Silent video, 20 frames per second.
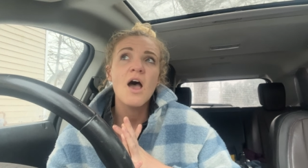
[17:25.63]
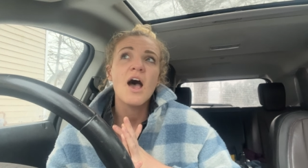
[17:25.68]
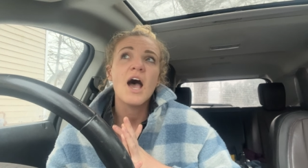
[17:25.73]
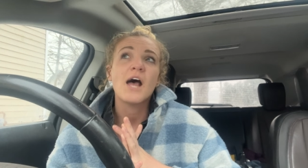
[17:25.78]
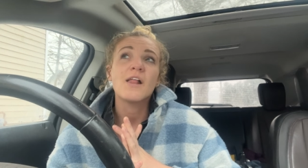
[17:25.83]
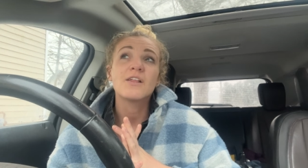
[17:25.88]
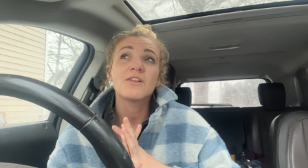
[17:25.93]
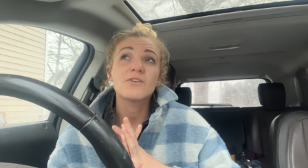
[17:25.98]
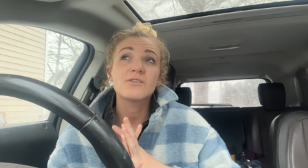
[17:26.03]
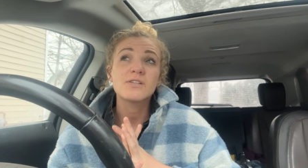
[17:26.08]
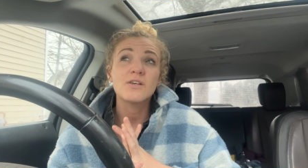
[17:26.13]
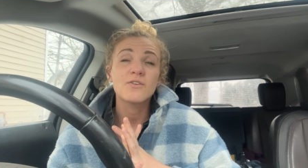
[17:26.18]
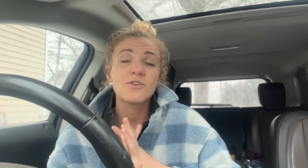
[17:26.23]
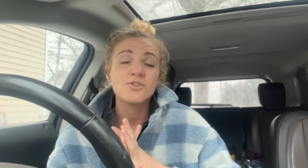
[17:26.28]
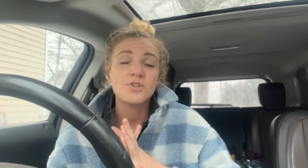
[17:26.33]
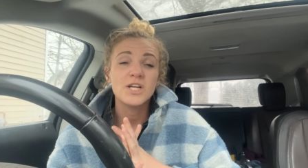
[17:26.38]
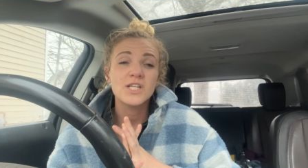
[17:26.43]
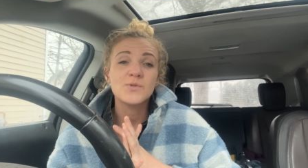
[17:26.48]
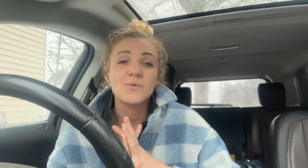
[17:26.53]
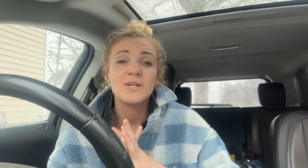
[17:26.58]
I think there's other
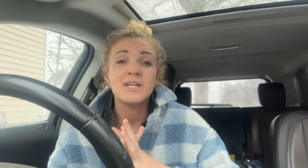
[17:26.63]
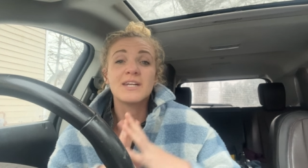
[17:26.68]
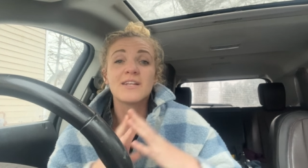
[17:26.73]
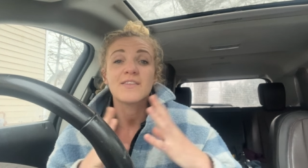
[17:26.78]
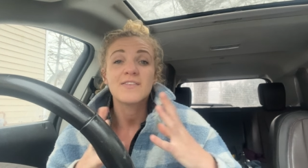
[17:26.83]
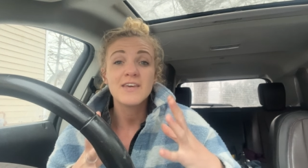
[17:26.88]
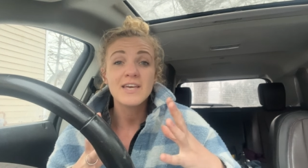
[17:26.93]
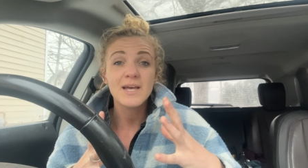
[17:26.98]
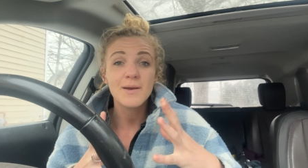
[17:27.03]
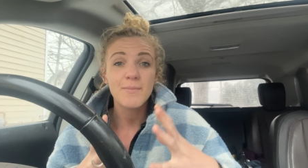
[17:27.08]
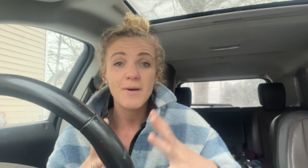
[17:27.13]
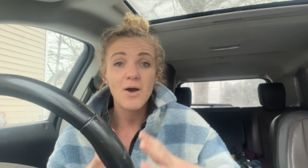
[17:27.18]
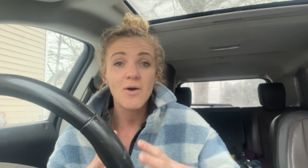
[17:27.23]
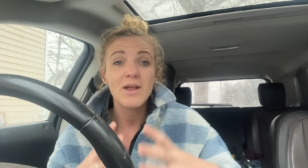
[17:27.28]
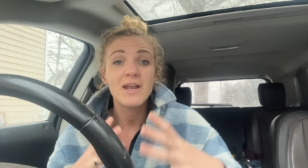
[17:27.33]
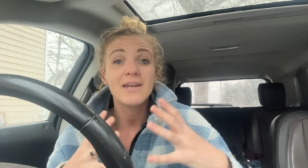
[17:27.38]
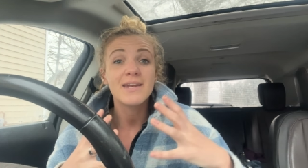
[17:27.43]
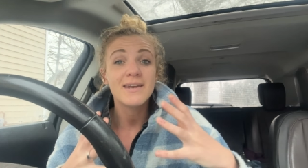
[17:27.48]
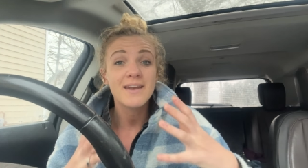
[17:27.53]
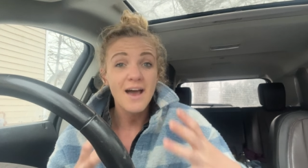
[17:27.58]
traits we need to think about
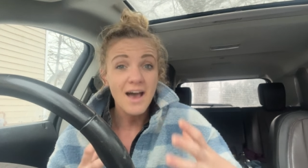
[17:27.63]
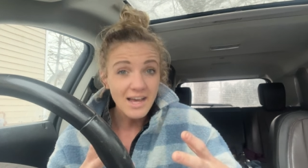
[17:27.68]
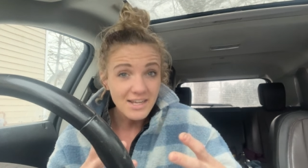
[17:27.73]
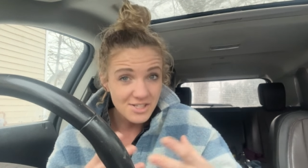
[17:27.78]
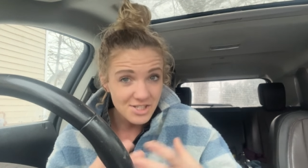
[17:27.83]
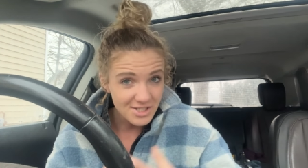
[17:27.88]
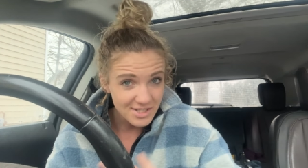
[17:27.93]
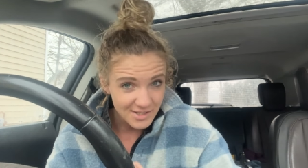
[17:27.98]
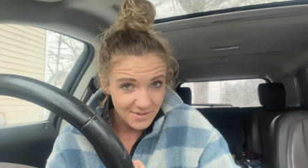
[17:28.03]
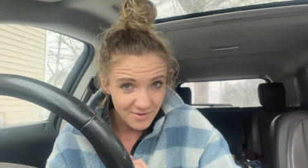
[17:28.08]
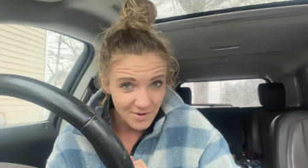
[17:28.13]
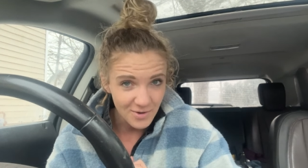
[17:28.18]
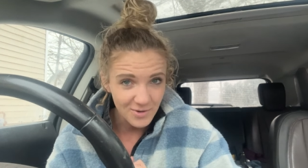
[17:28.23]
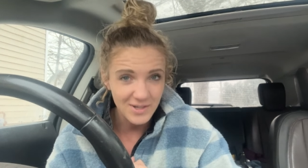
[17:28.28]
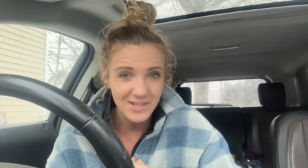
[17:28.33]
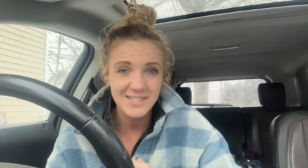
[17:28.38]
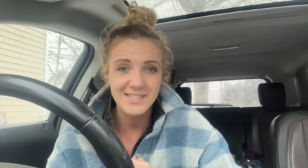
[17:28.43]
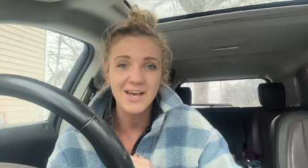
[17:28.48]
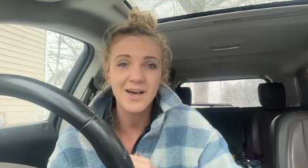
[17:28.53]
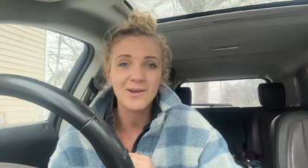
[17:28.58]
and not just
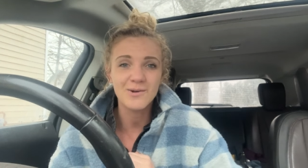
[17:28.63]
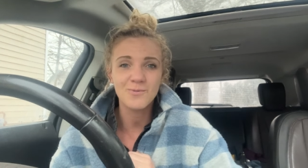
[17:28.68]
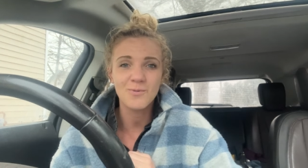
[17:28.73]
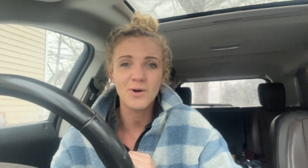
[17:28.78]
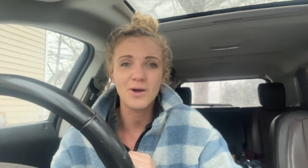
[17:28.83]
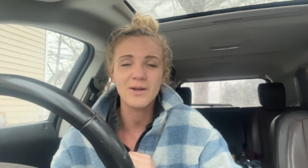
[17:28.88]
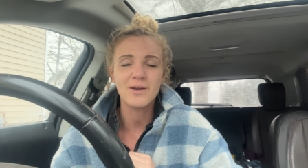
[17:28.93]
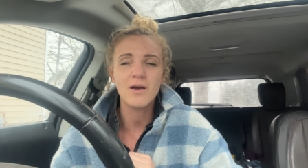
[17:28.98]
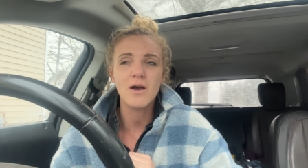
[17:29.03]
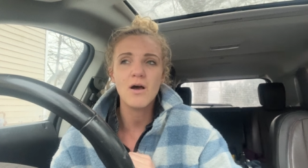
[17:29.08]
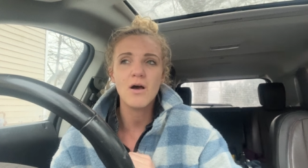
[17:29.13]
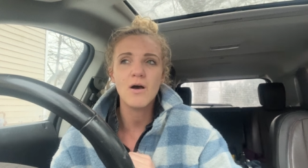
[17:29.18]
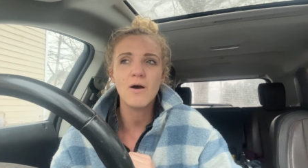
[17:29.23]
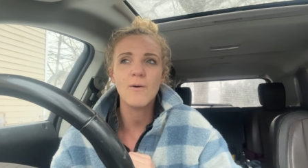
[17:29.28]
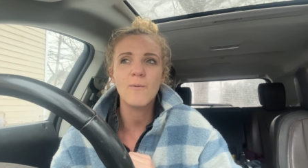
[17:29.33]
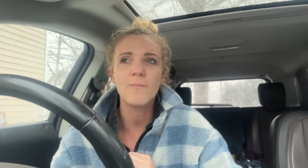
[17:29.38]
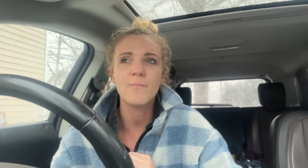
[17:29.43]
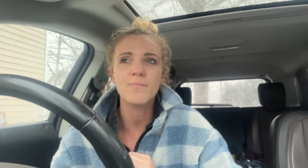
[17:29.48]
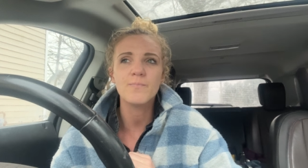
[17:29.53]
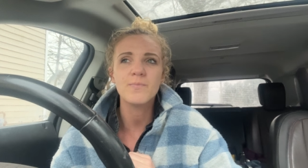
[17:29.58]
focus on one,
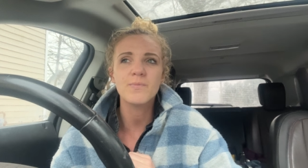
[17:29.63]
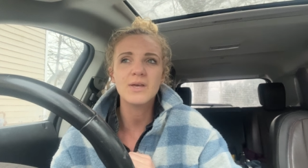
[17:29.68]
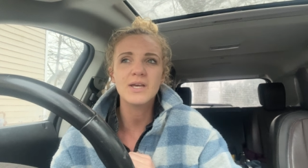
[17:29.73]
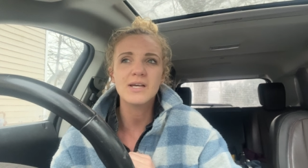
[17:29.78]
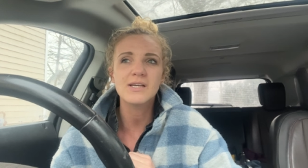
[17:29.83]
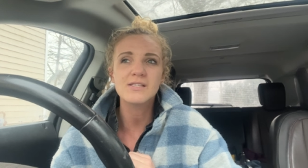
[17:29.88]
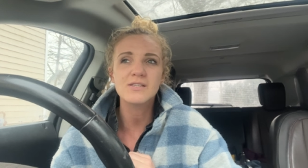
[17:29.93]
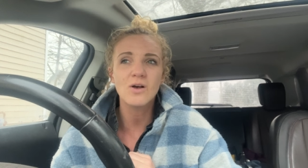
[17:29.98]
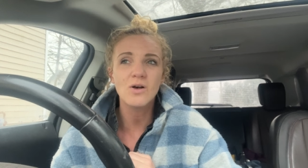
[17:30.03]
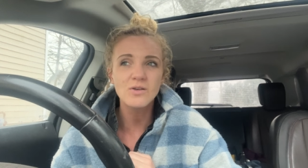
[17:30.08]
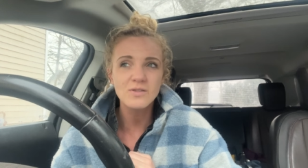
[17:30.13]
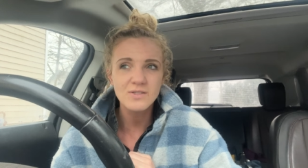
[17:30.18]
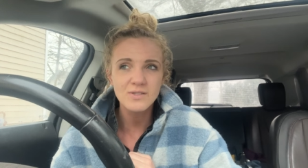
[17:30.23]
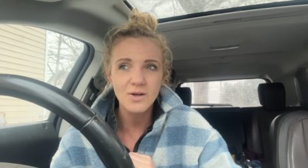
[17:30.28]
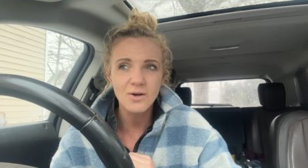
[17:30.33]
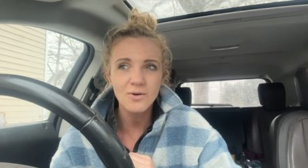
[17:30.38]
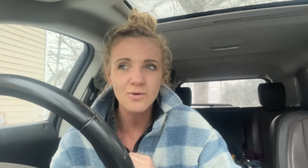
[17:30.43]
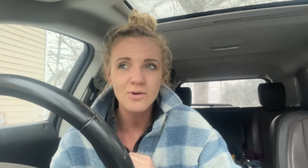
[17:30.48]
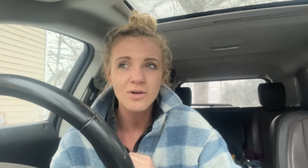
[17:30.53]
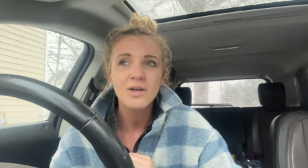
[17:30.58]
um, because
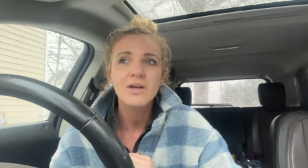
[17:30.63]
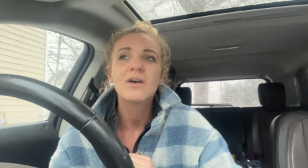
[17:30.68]
also,